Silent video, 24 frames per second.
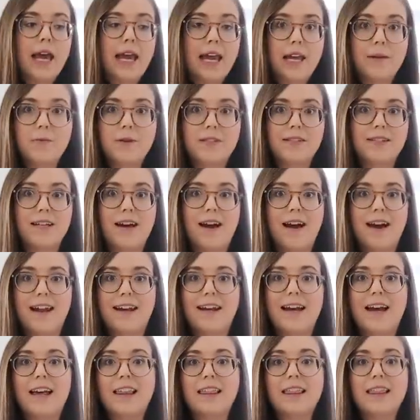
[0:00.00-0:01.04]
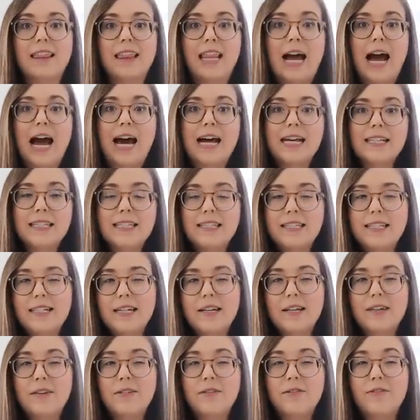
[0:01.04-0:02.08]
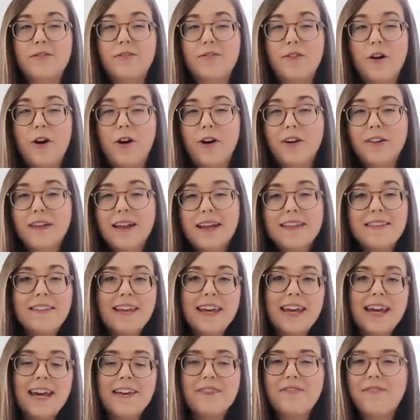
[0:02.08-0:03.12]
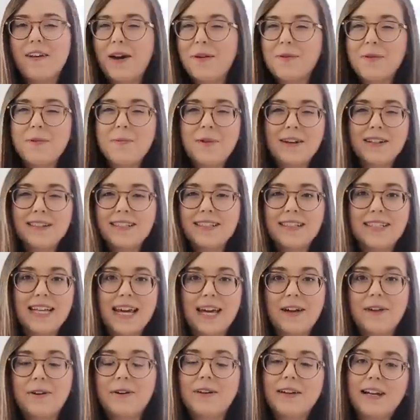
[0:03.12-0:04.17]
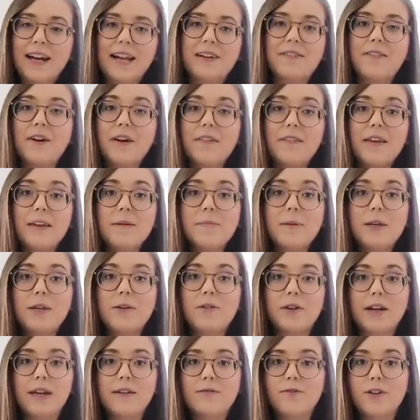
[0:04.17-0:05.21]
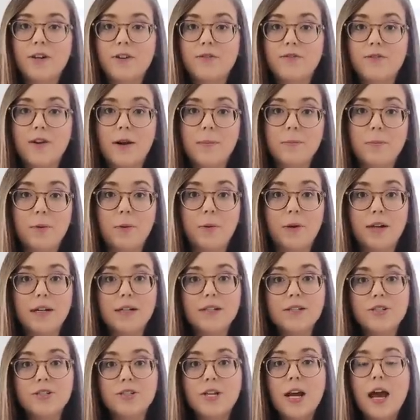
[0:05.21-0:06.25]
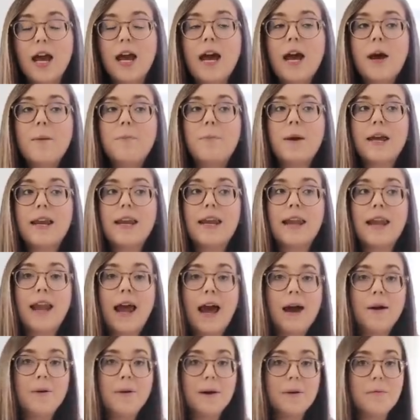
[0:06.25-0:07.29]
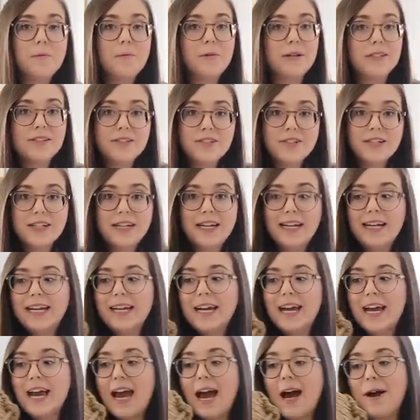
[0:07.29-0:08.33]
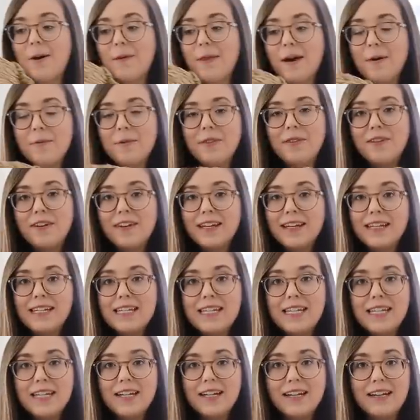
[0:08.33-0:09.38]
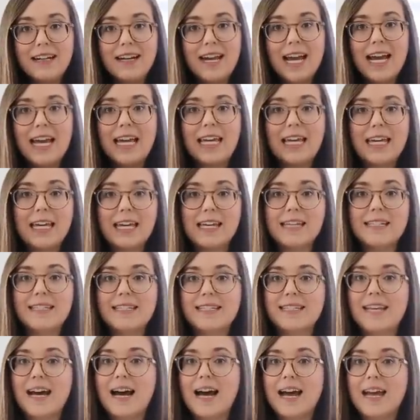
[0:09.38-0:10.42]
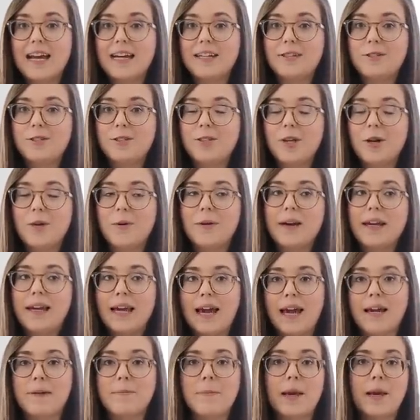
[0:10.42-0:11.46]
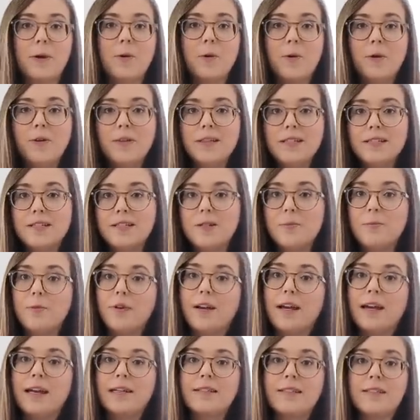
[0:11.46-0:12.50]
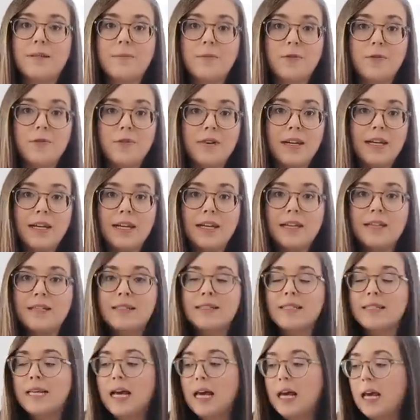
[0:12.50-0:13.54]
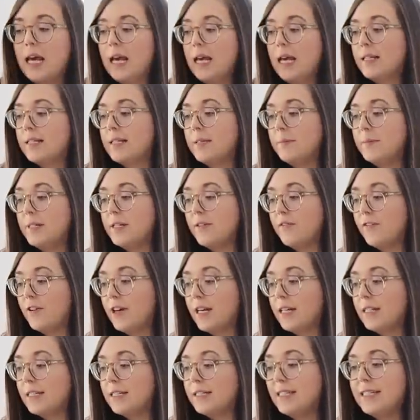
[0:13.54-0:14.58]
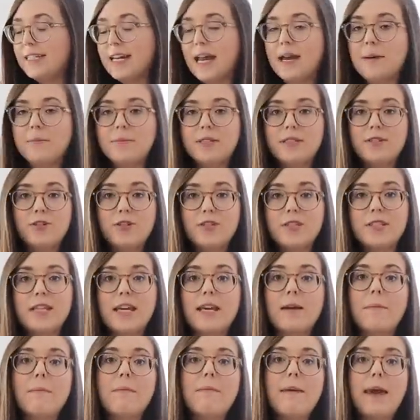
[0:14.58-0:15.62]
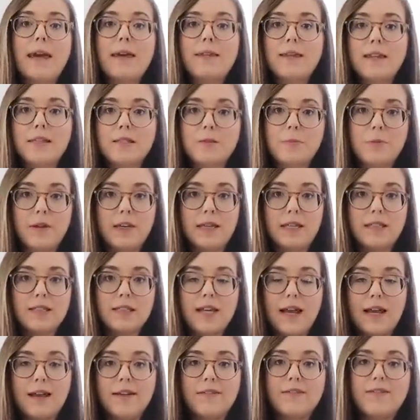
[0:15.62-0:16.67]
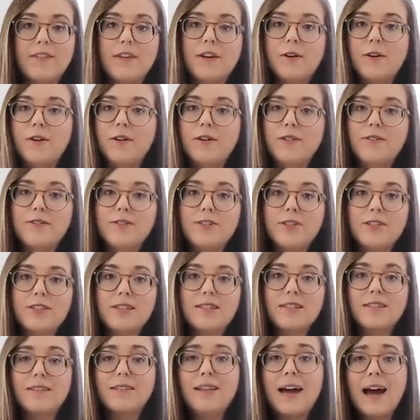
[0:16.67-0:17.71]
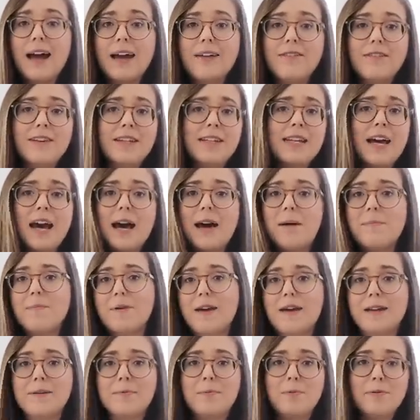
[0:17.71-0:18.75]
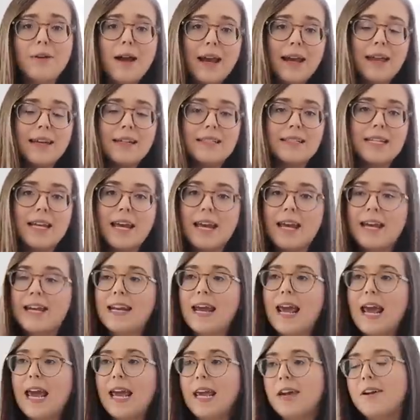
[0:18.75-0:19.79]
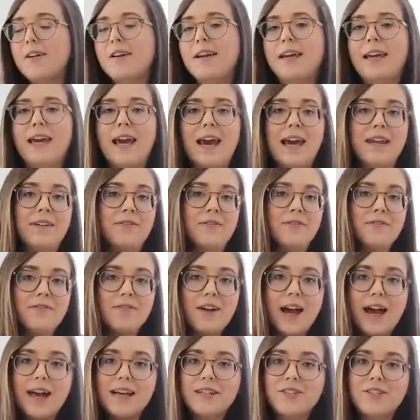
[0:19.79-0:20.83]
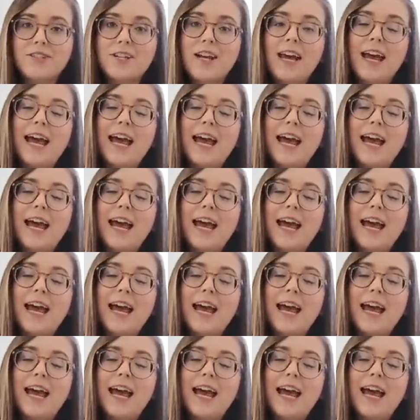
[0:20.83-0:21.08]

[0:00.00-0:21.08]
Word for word: Amazon last fall. I think I found them on sale and I thought they'd be great for a front porch, but now I'm wondering how that would look in here hanging inside. So again, my goal is to bring in some greens, some different stems, and just like make this place kind of feel just livened up and bright and airy and fresh.